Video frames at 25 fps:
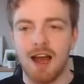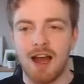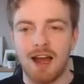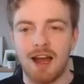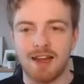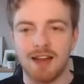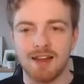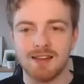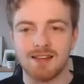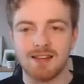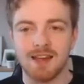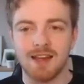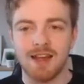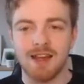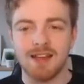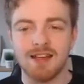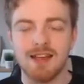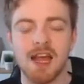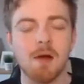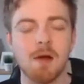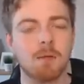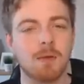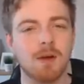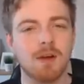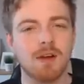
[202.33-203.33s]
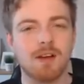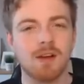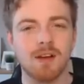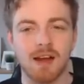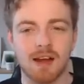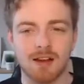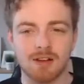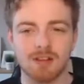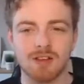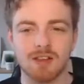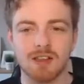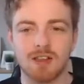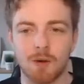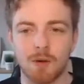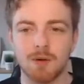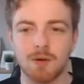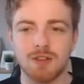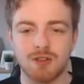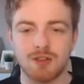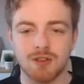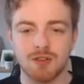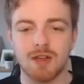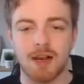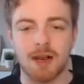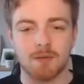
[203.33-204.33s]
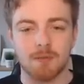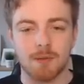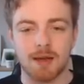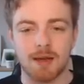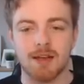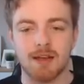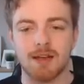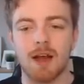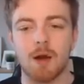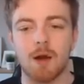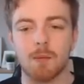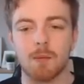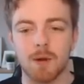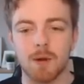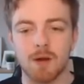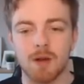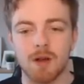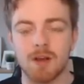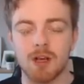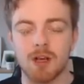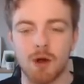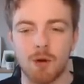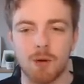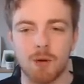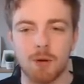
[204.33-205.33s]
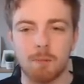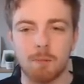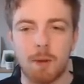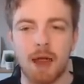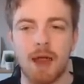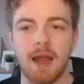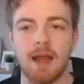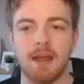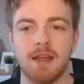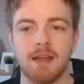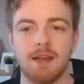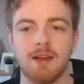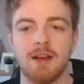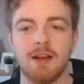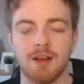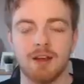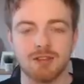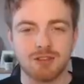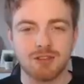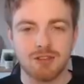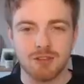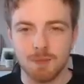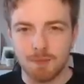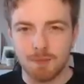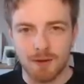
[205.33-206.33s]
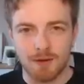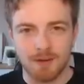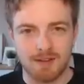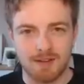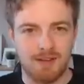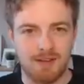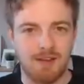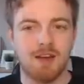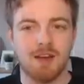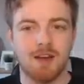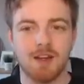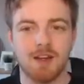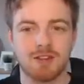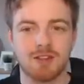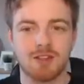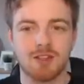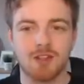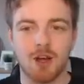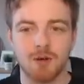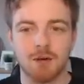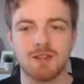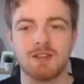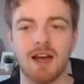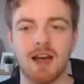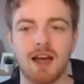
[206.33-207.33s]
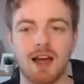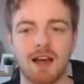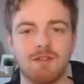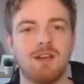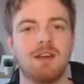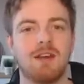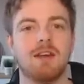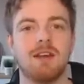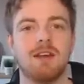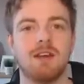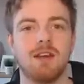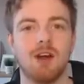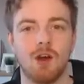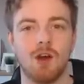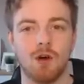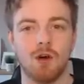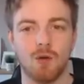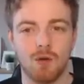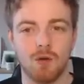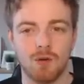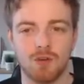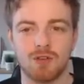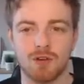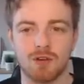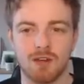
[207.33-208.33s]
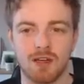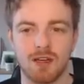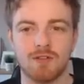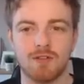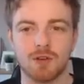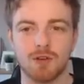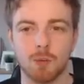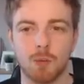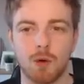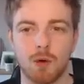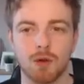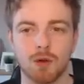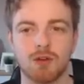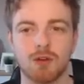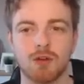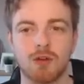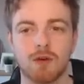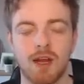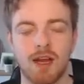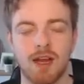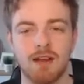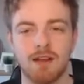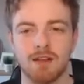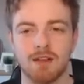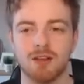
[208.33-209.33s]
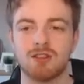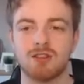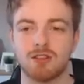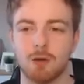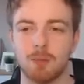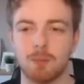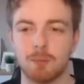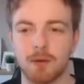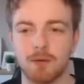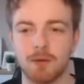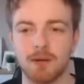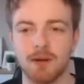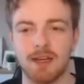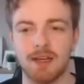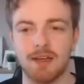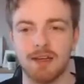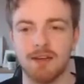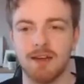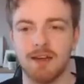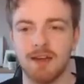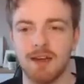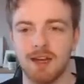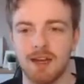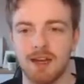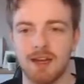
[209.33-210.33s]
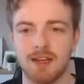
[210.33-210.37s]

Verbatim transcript: And yeah, we're going to actually go and do that right now. We're going to go and pay somebody to go diving underneath the water in the submarine.